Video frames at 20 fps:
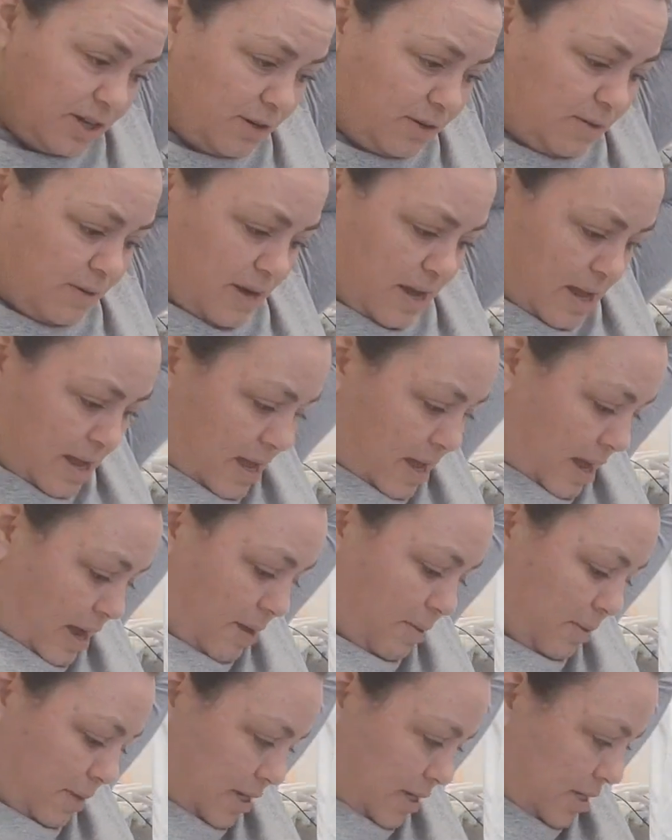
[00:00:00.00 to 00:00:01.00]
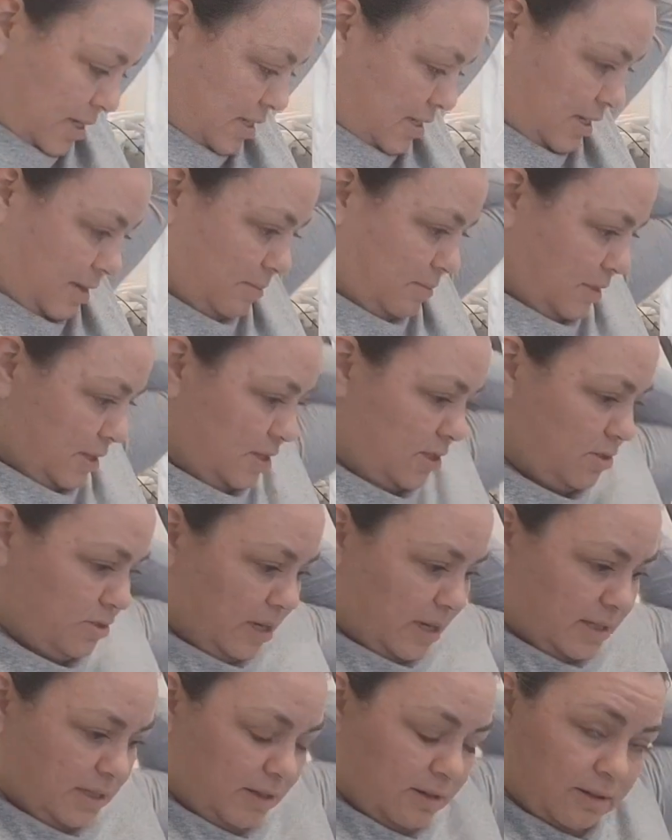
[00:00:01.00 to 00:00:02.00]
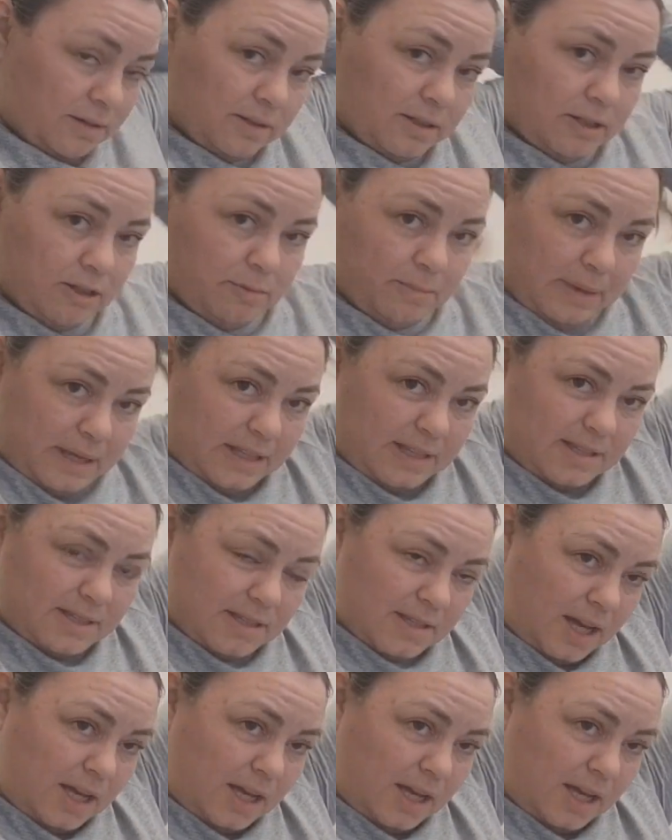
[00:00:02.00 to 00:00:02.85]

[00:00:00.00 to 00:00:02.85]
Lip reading: So I wanted to steam this dress out a little bit.